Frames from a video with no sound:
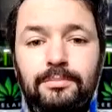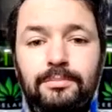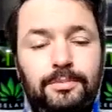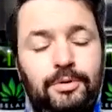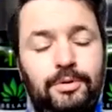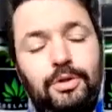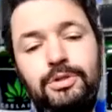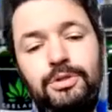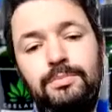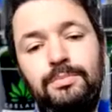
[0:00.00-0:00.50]

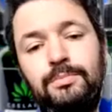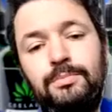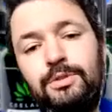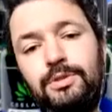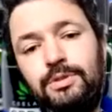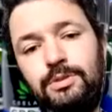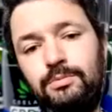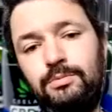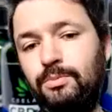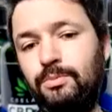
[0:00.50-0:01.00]

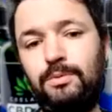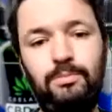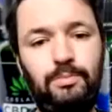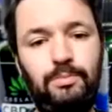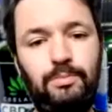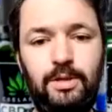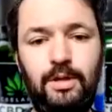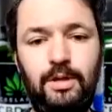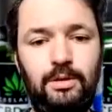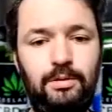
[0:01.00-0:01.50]
customers will
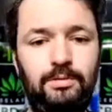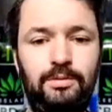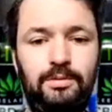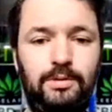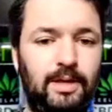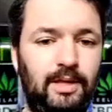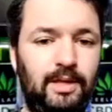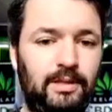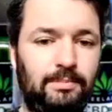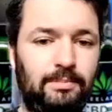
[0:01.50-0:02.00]
not
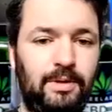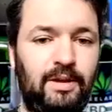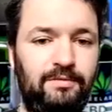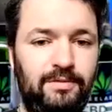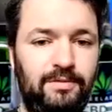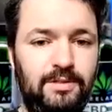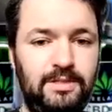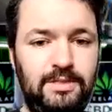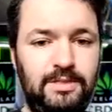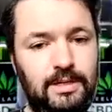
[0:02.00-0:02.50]
get the
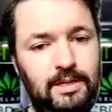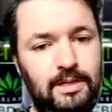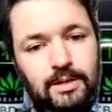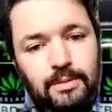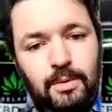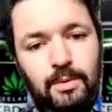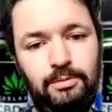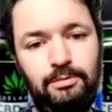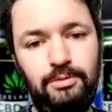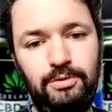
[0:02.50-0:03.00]
benefits, and they
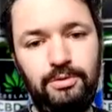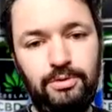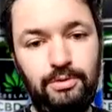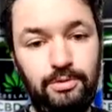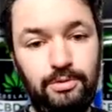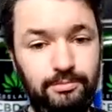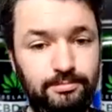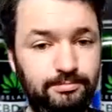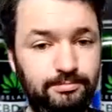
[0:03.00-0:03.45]
won't return.